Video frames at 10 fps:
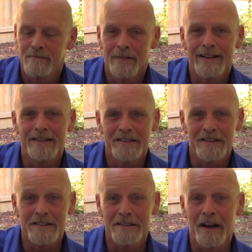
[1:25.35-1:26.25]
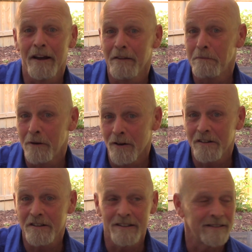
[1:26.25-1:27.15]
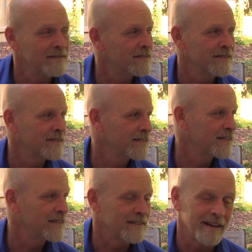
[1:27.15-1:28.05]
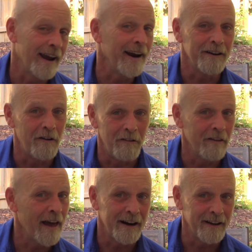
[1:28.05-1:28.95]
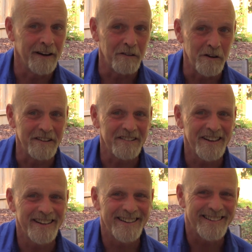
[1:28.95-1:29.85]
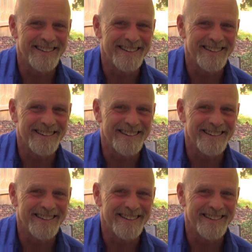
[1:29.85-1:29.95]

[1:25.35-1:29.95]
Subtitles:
let's just say the person ain't all that anyway, right?